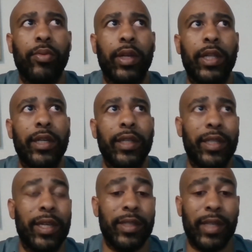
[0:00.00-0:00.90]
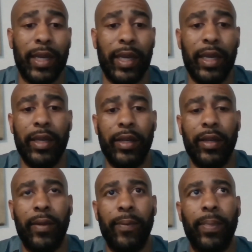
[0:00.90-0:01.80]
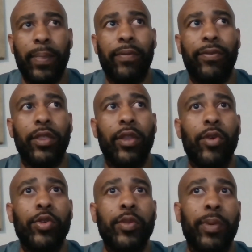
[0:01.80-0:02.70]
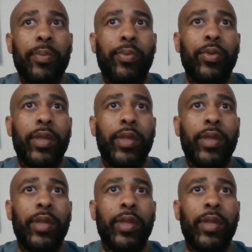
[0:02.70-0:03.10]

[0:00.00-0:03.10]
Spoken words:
clearly there's a need for those people